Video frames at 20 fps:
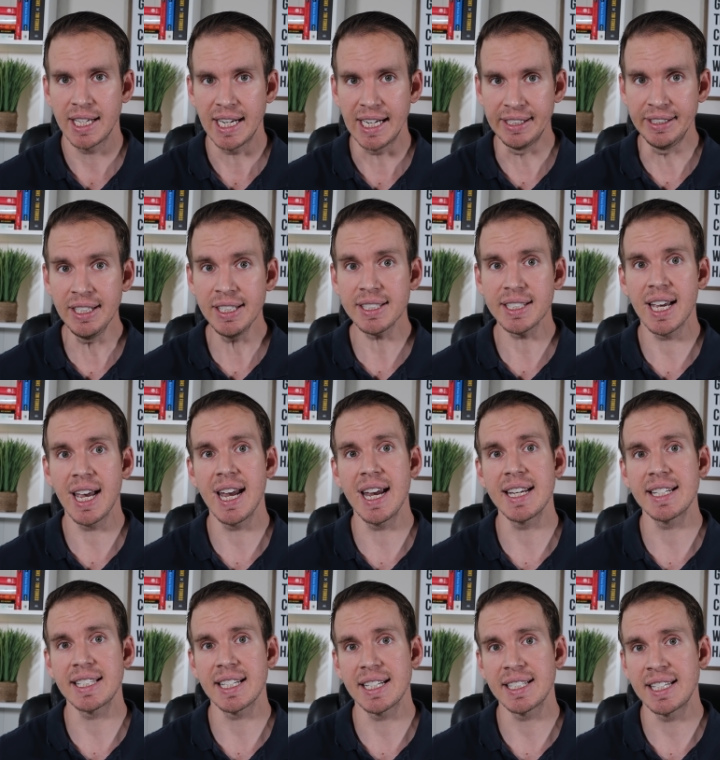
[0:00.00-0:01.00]
In this
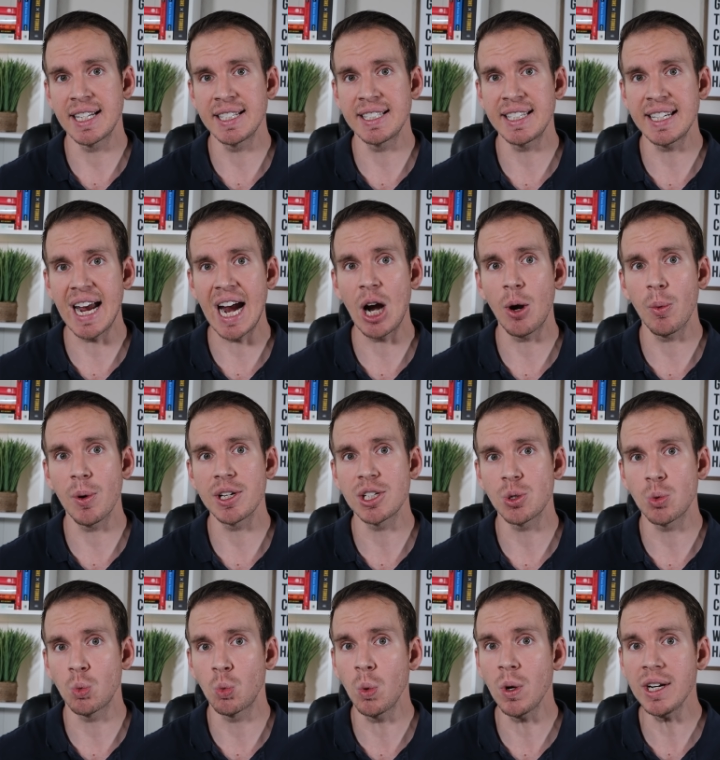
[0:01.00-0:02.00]
case, since the
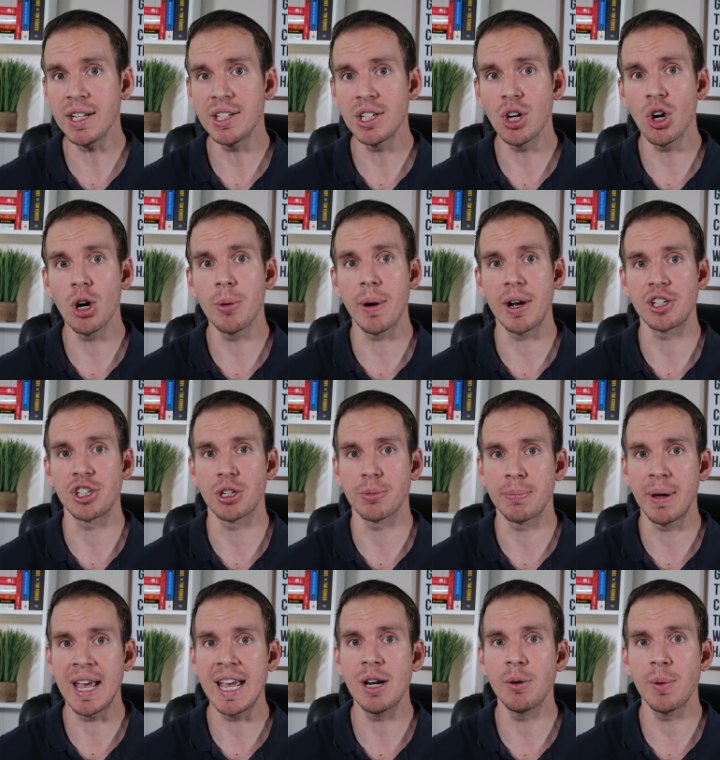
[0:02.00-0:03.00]
IRS wouldn't know about your
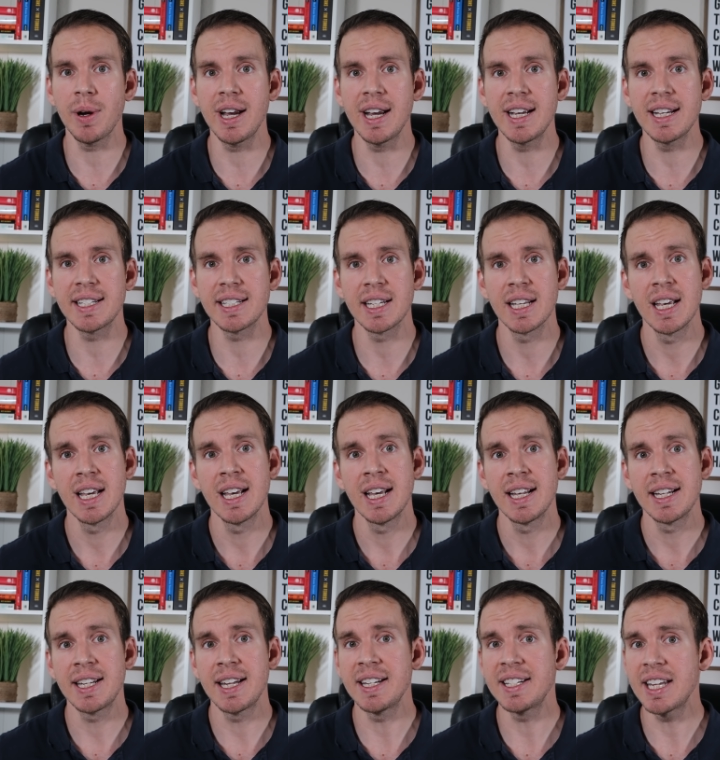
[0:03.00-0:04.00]
pay raise,
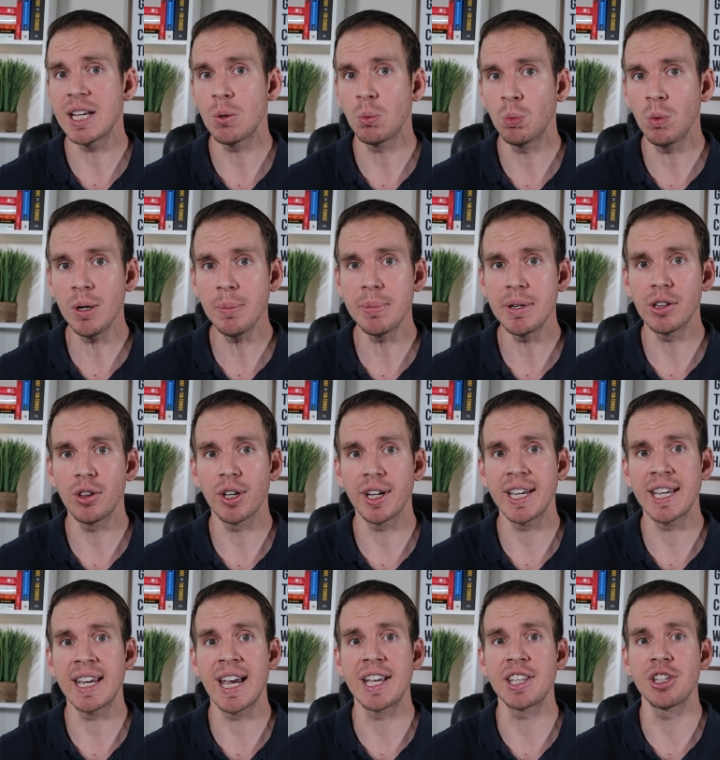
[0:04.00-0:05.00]
since it would be
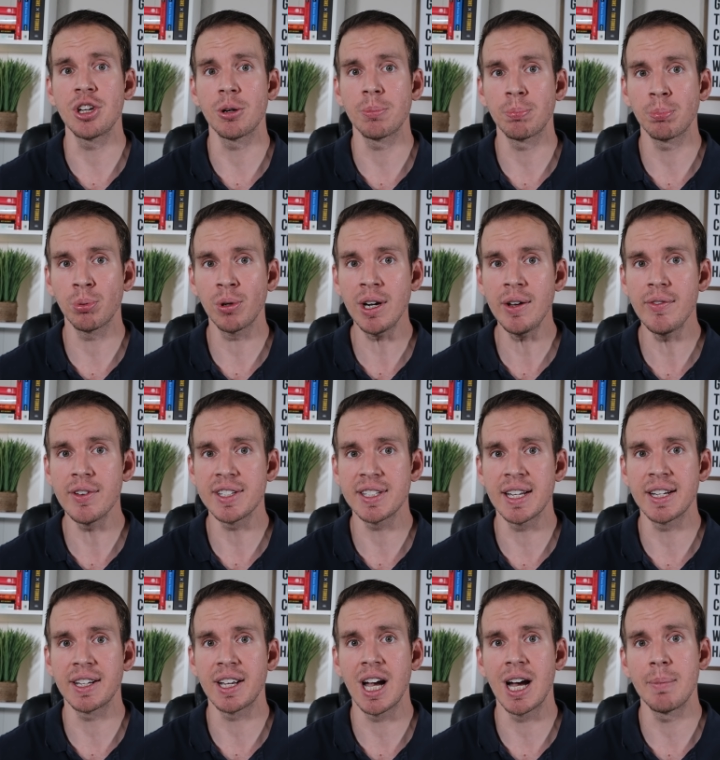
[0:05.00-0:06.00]
looking at your previous
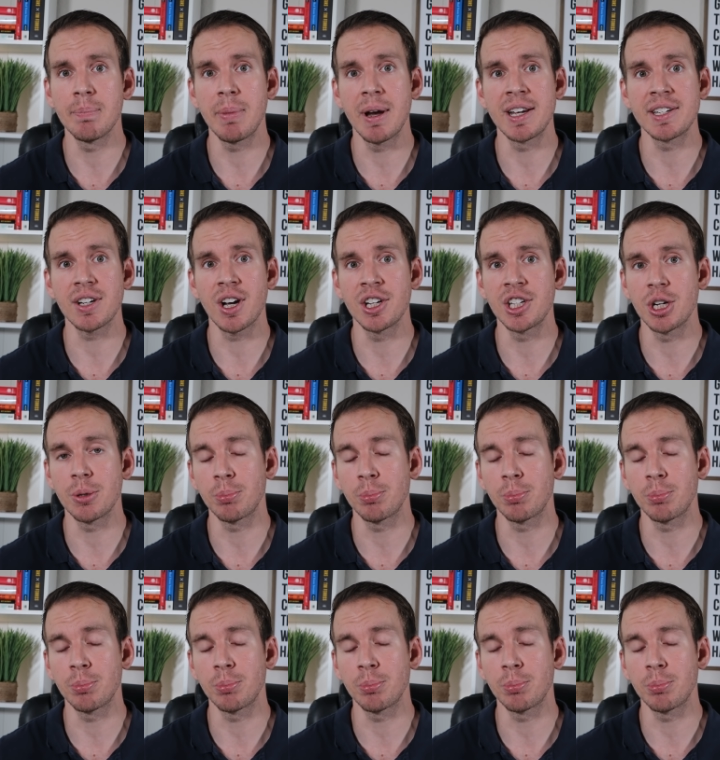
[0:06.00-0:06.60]
income based on